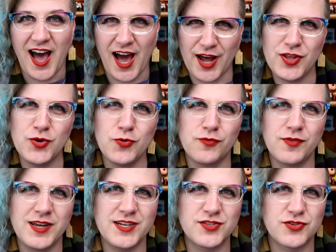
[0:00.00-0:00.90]
How do you
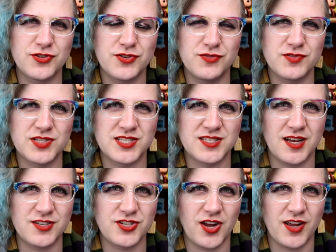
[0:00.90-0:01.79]
reintroduce
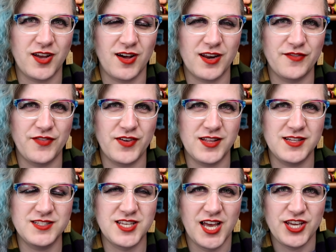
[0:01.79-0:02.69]
such iconic
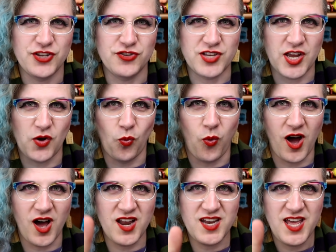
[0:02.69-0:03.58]
villains? You take
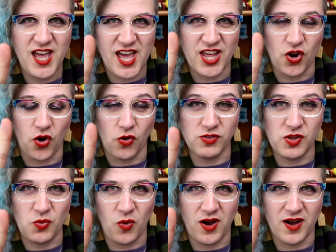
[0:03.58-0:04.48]
one and only
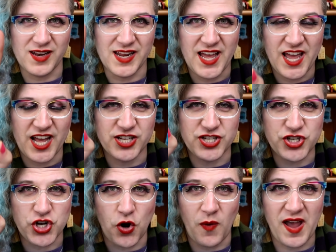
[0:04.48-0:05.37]
one and
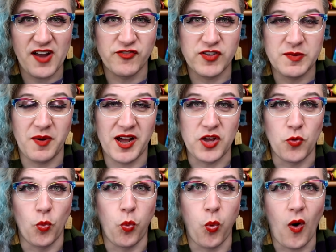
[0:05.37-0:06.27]
show everybody
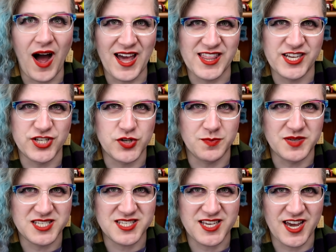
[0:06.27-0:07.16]
why they should be
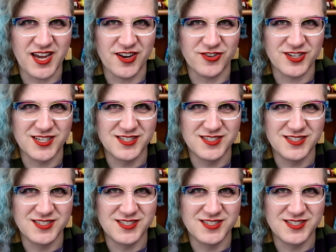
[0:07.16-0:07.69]
scared.